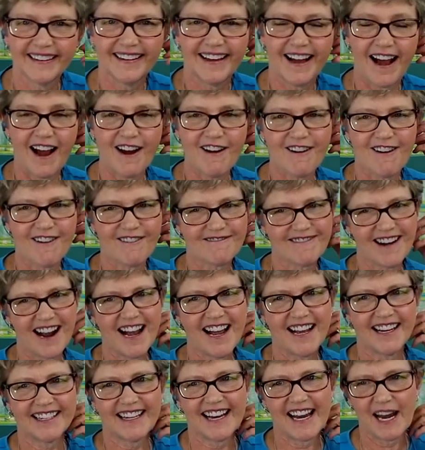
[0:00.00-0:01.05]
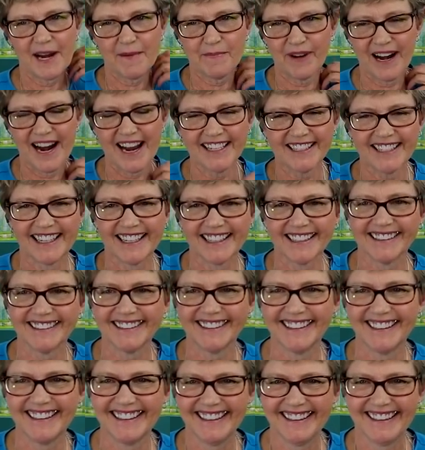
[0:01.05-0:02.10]
Wow. All right. Brandon. Hey, Brandon.
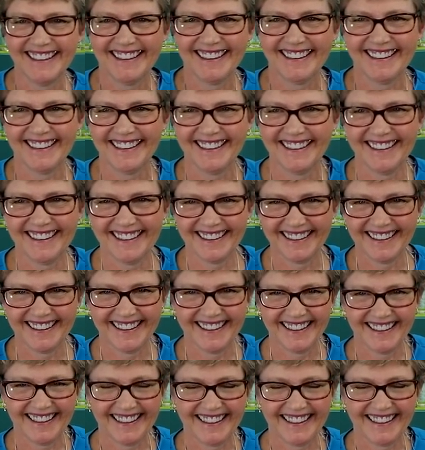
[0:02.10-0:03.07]
Yes. Hey,